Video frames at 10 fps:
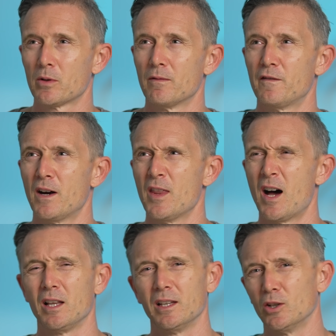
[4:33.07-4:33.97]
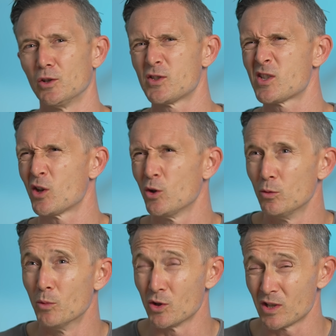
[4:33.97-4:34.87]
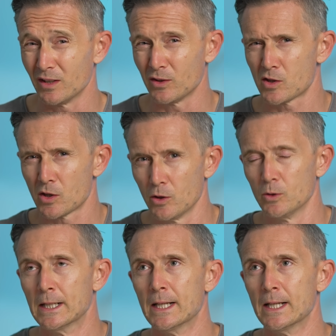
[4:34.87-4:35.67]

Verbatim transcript: can find that a little too much, a little too